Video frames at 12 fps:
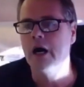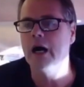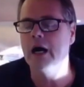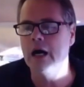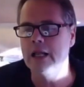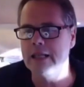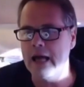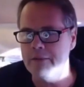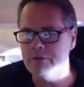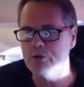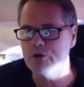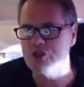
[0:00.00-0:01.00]
Uh,
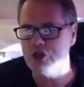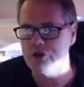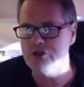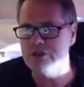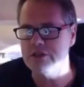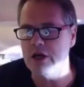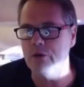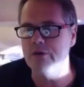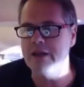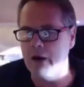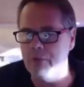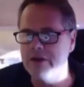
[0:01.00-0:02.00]
lambda was chosen, so
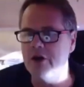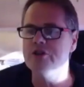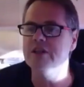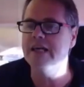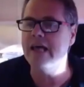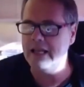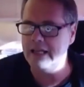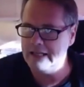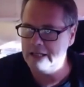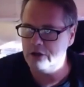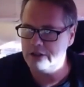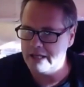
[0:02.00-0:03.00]
now we go to the
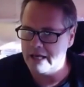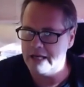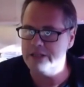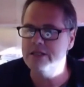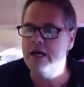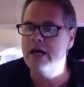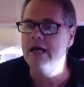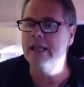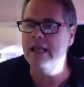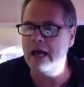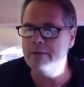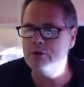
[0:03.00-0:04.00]
Galilean case.
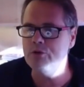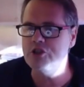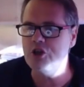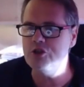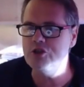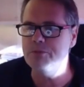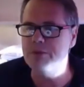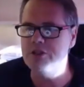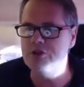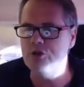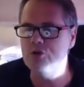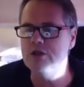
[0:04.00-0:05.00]
Lambda was chosen to be
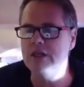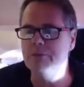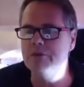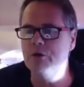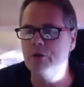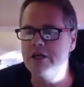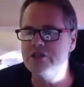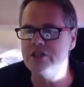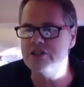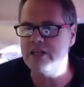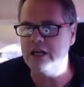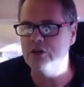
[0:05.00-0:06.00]
two to keep the equations at
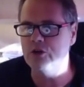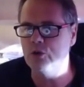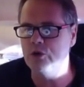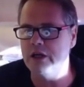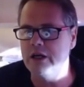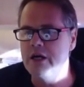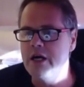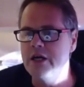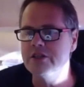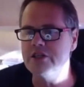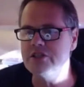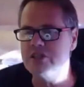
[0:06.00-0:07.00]
second order.
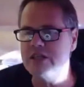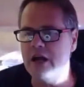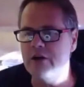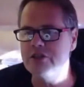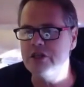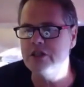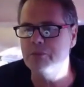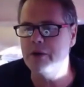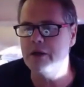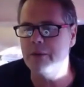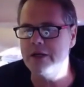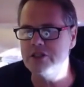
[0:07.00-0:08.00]
Does this guarantee the
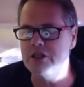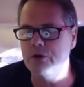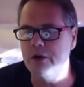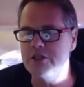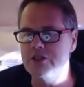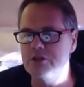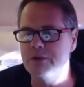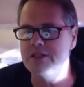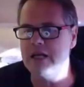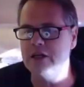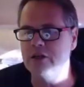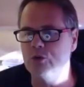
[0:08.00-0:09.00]
perturbation equation to be
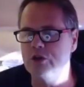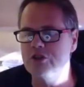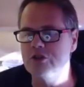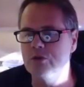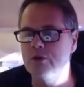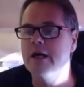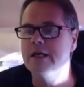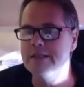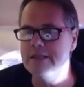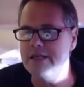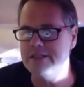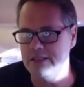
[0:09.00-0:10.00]
second order two?
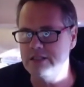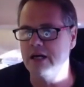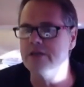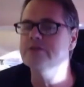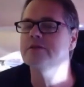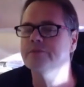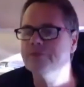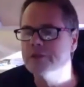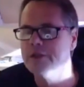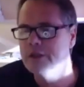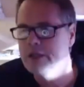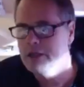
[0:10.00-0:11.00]
Yes, it does.
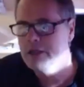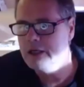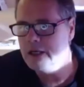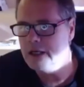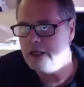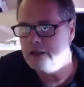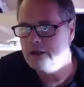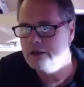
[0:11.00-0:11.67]
Uh,